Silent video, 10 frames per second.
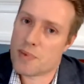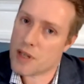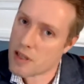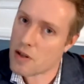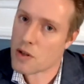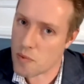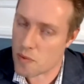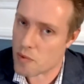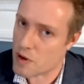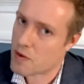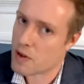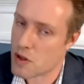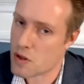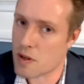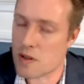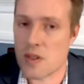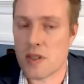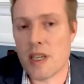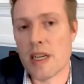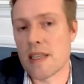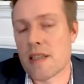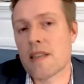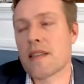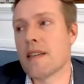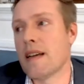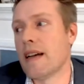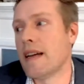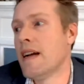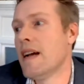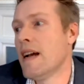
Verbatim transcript: pretty close to Ridgefield Historical Society sits today.